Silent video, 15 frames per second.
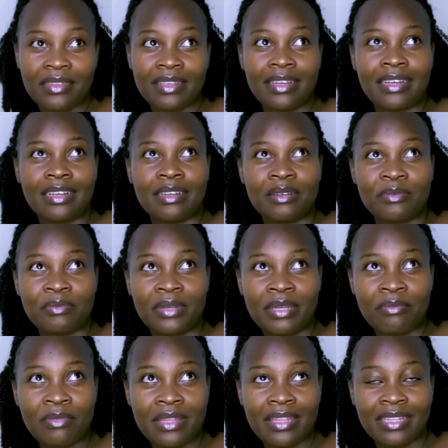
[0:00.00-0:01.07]
my
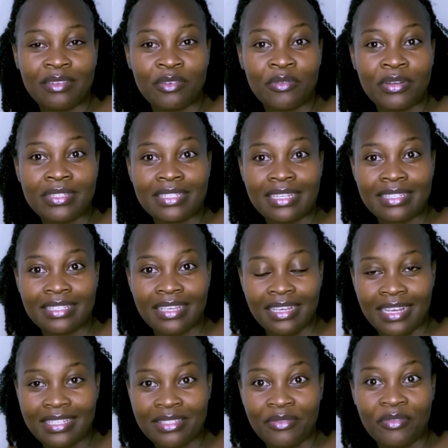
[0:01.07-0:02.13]
mother-in-law was
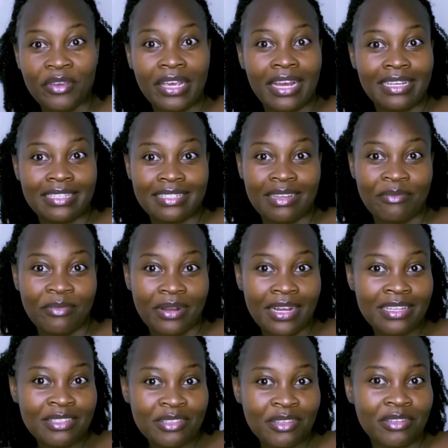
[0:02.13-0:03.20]
asking us if we had some
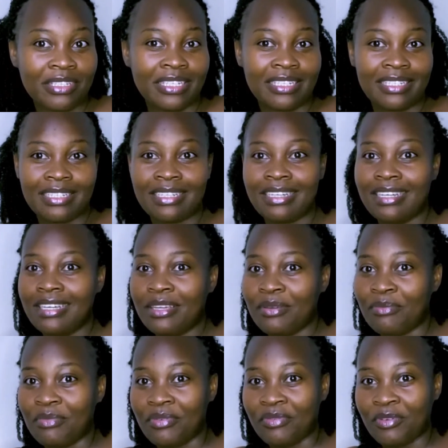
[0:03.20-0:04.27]
counseling
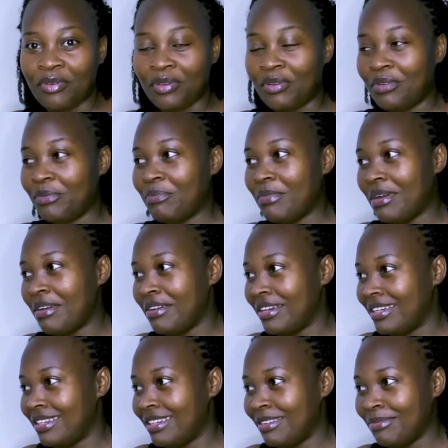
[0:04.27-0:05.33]
before we got
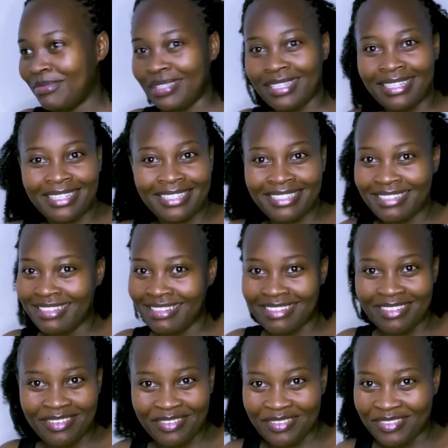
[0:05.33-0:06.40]
married, and I'm like,
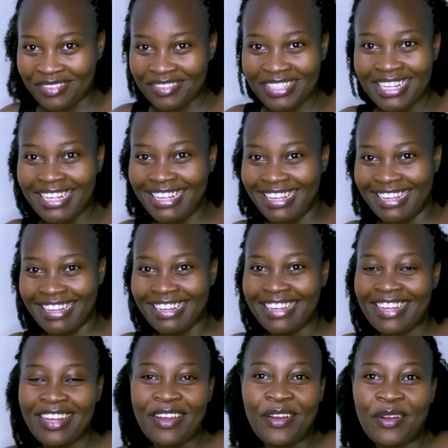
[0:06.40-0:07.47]
no,
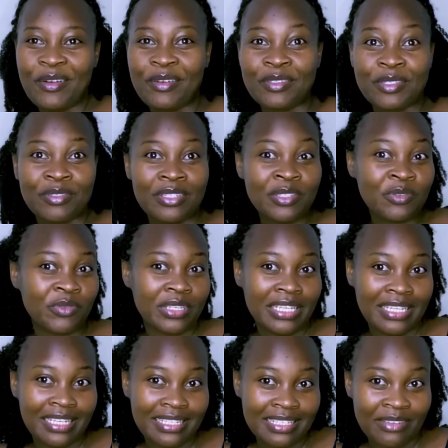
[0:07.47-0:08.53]
because since we
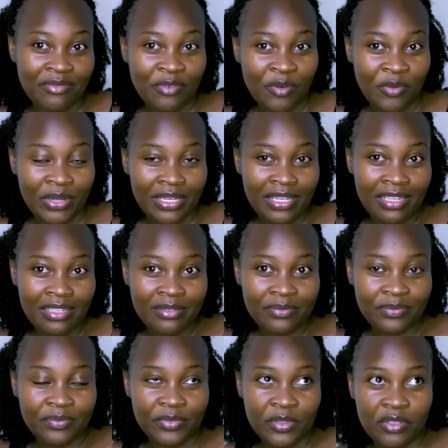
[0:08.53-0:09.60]
did this for wedding,
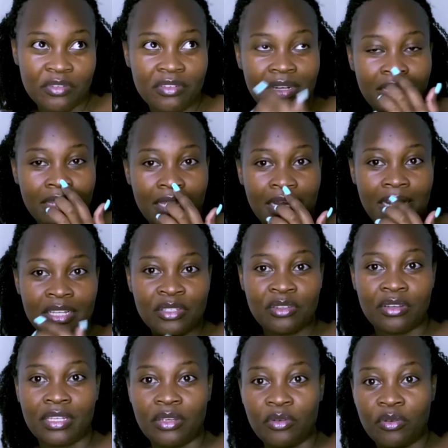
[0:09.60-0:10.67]
usually the
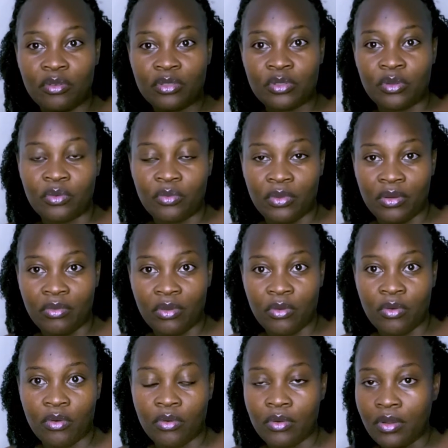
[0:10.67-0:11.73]
counseling goes on when we
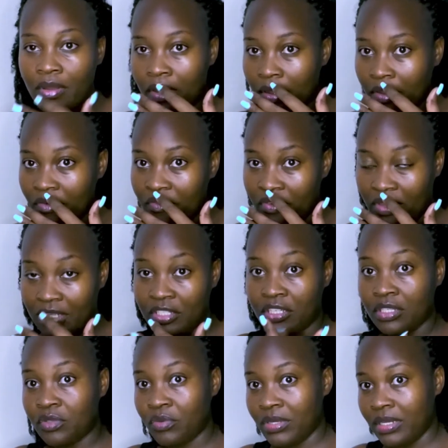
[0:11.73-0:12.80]
go for the
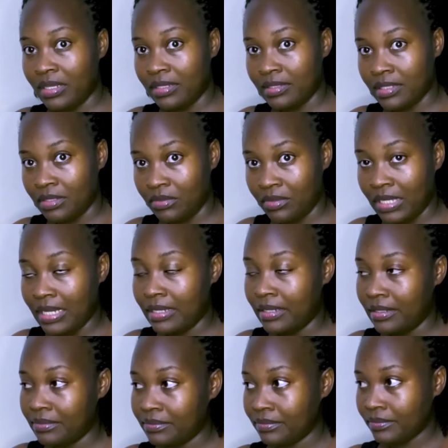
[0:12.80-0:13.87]
church weddings in Uganda.